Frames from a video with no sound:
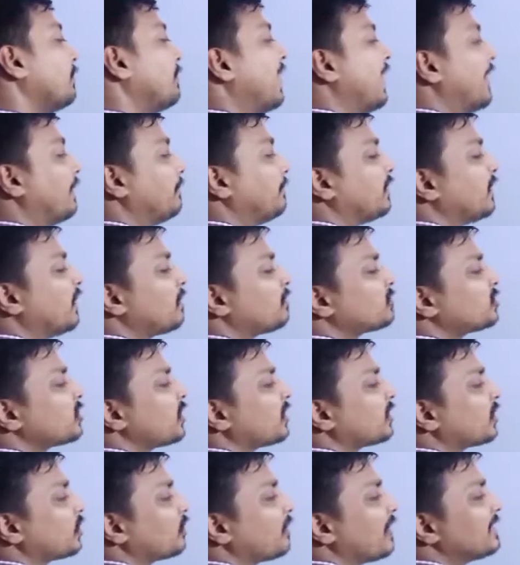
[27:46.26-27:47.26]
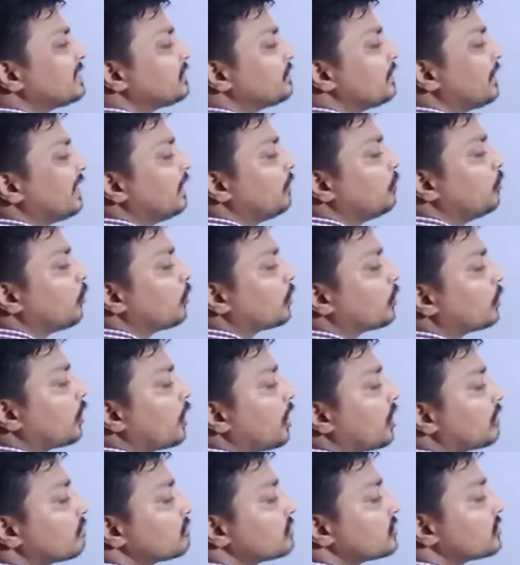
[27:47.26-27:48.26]
5 terms, otherwise many more
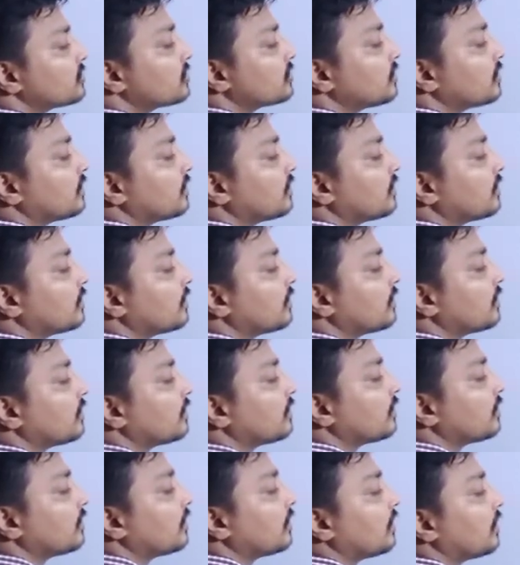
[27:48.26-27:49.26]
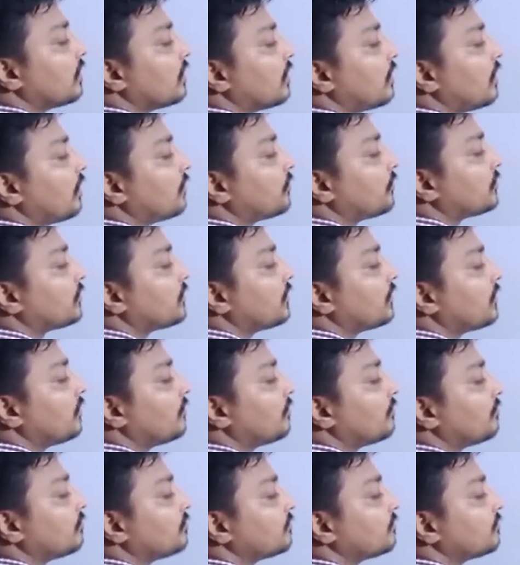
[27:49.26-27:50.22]
terms of the